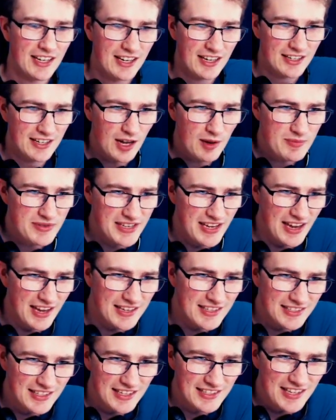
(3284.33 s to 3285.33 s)
Cub
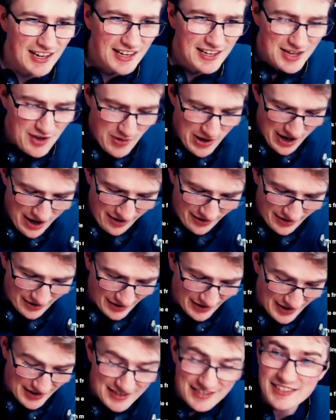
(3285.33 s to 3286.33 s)
says, "Is that a new haircut
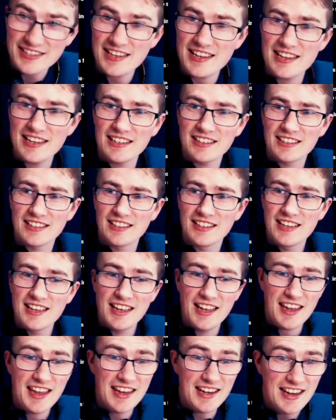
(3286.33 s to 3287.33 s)
I see?"
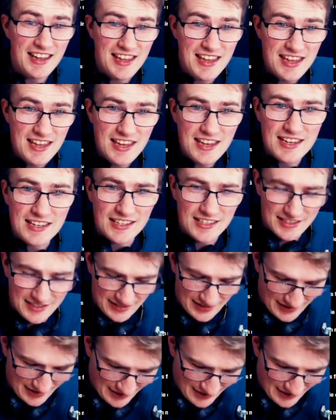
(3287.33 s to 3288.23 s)
It is.